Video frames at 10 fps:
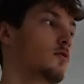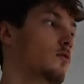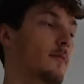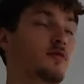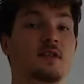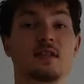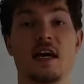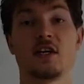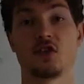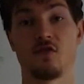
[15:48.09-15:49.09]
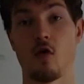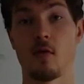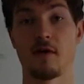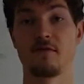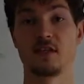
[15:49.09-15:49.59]
representation of what
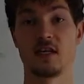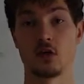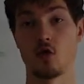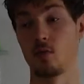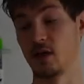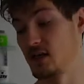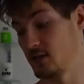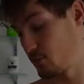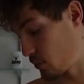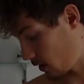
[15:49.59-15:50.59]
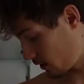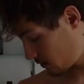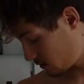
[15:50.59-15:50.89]
my physique normally is, but